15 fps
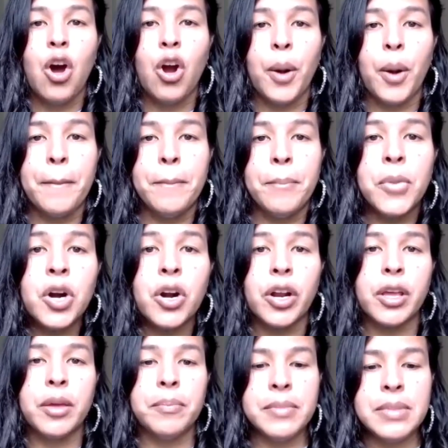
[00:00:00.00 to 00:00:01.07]
our
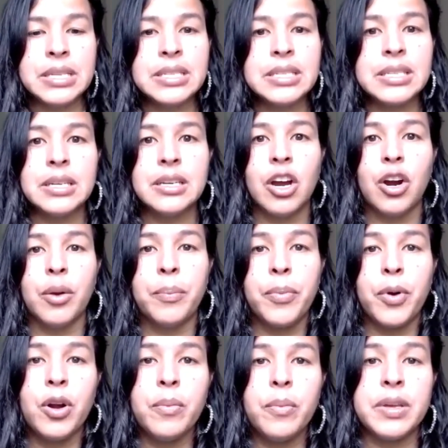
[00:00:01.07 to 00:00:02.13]
mark, missing our
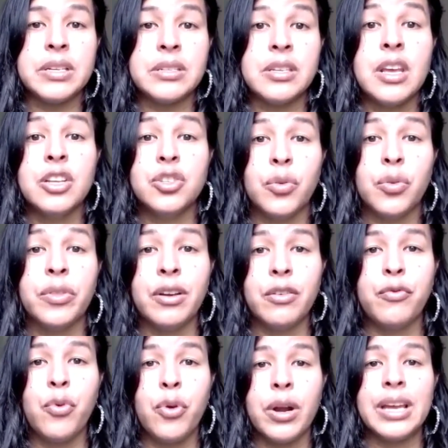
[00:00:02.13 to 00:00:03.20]
purpose. So
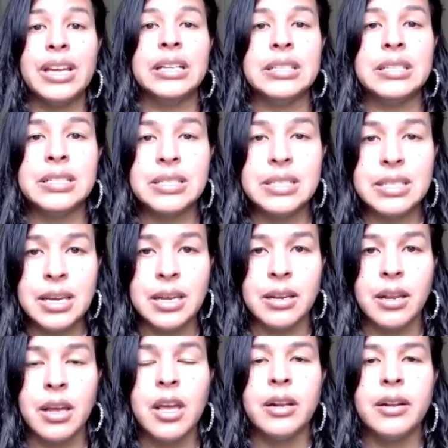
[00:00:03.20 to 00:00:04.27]
therefore in
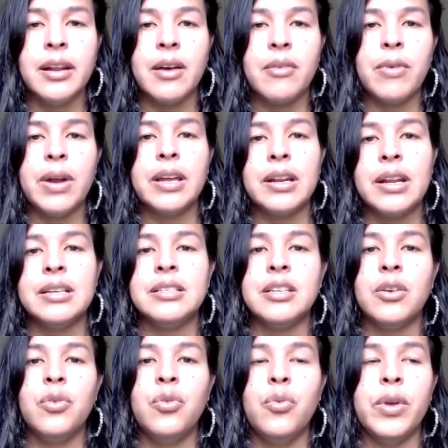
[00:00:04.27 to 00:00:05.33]
sin, not
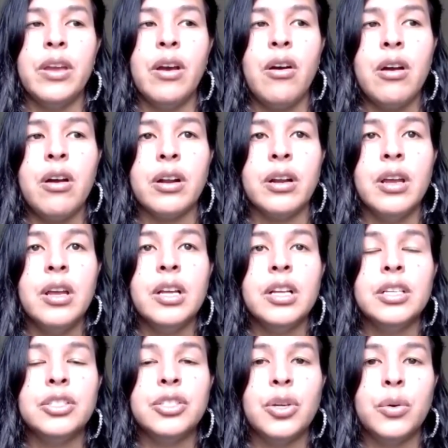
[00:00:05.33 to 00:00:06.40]
recognizing who we are.
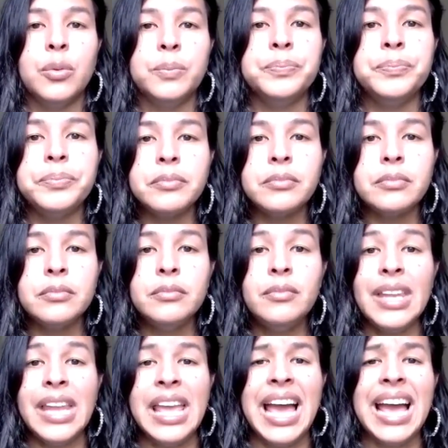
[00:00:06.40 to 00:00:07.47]
So
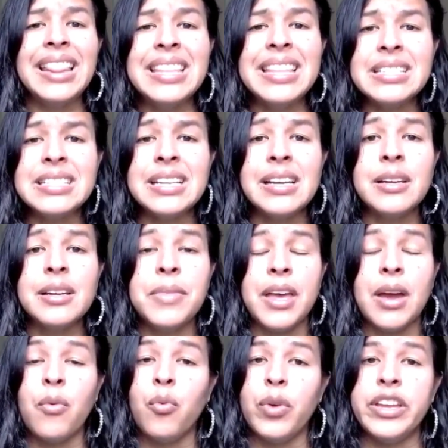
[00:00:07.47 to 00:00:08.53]
at this time
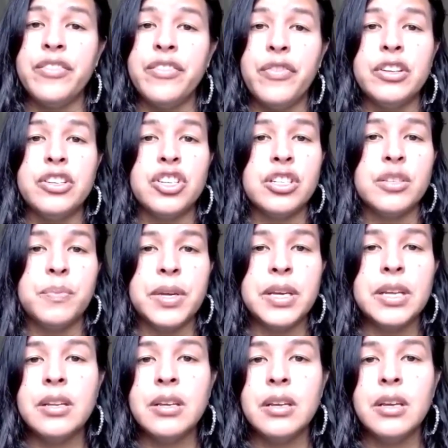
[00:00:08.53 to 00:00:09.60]
that we've just
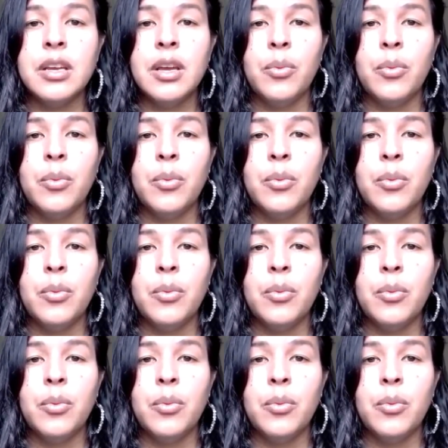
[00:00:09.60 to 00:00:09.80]
been